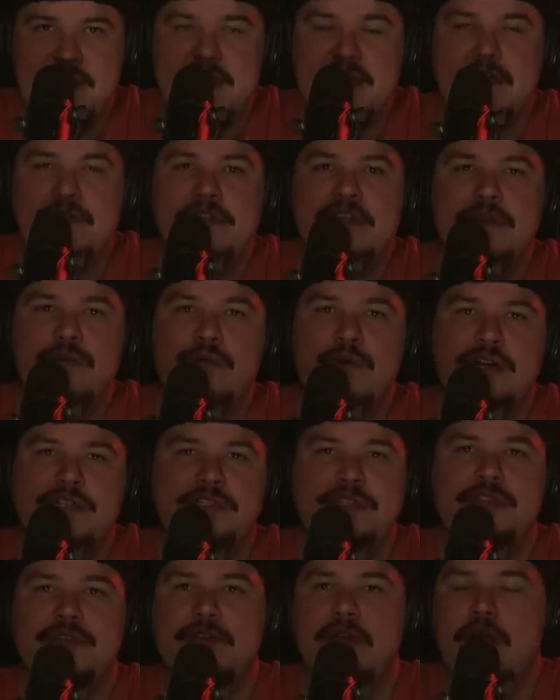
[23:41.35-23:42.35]
they only
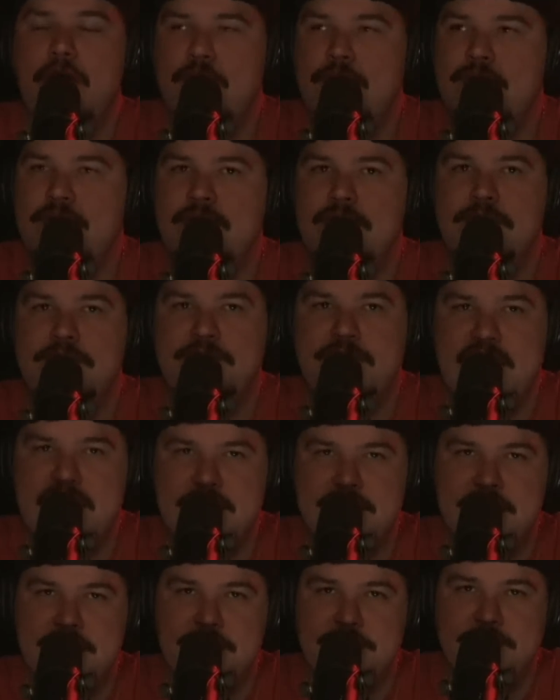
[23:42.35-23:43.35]
questioned their own
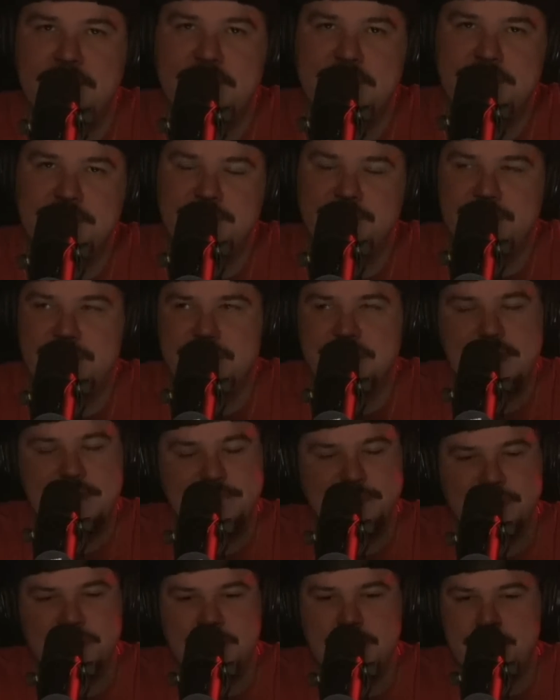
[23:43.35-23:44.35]
faith in their religion, which
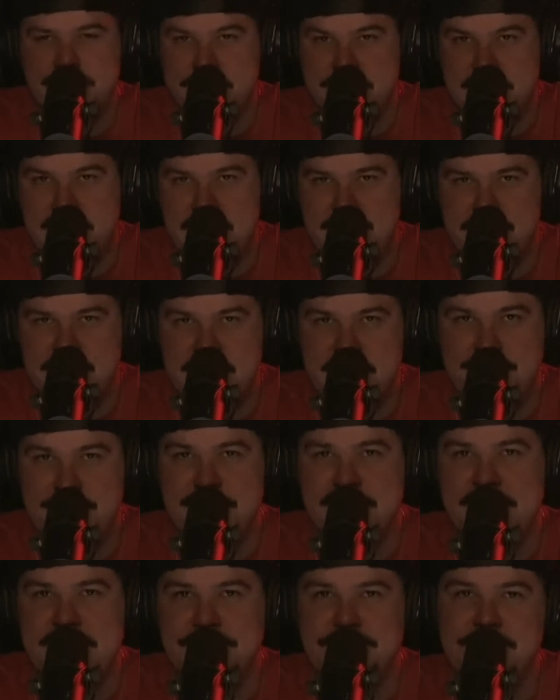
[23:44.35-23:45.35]
I'm sure there's a lot of
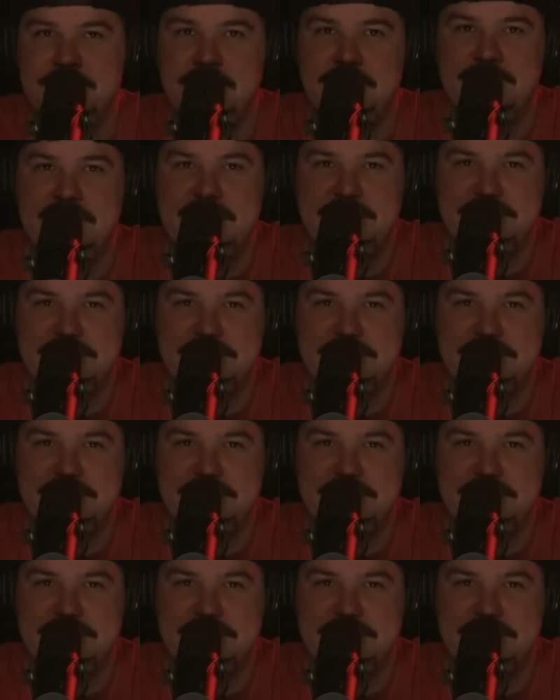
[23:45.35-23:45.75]
manipulation on